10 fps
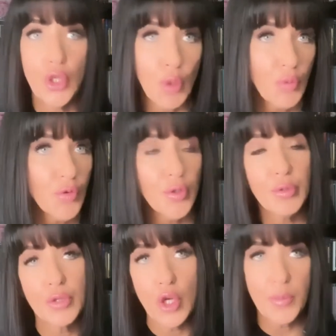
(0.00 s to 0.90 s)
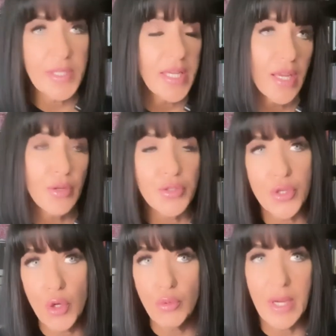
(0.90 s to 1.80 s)
no fruit, no potatoes,
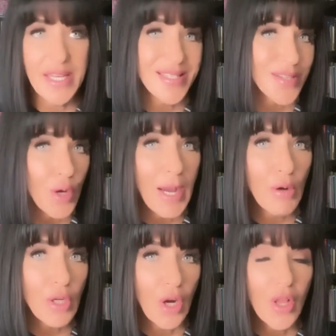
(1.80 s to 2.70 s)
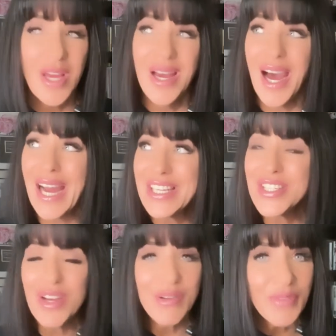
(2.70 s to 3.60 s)
no rice, no alcohol. I
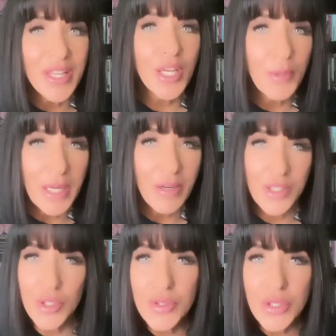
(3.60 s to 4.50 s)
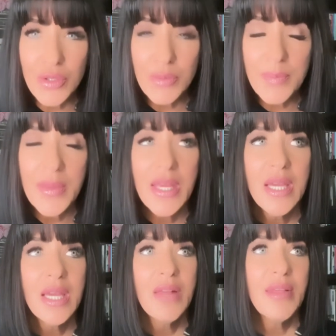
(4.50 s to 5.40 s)
saw a video here on YouTube
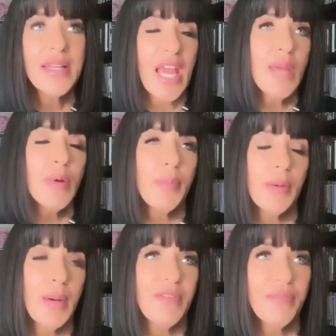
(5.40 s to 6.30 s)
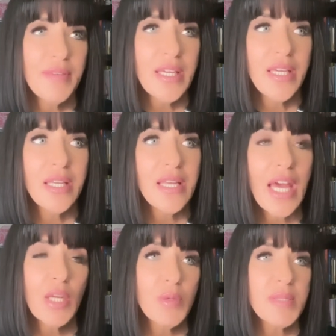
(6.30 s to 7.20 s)
that came up on my feed
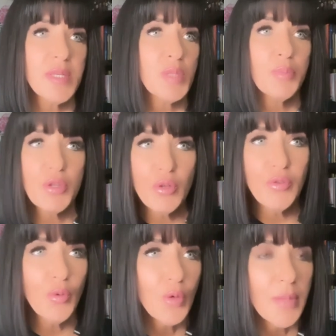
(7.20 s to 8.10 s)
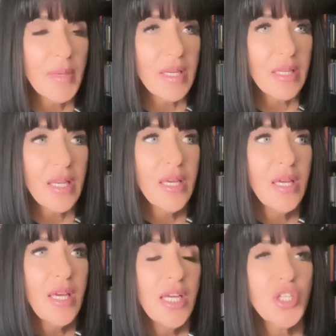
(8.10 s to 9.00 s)
and it was this beautiful woman.
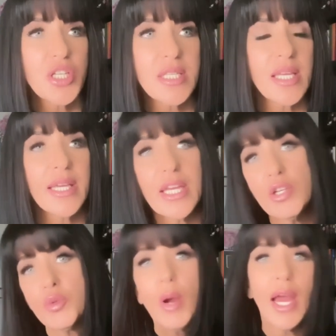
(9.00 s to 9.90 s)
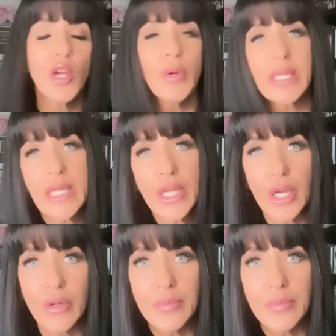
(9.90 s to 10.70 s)
She's like, here's why I quit keto.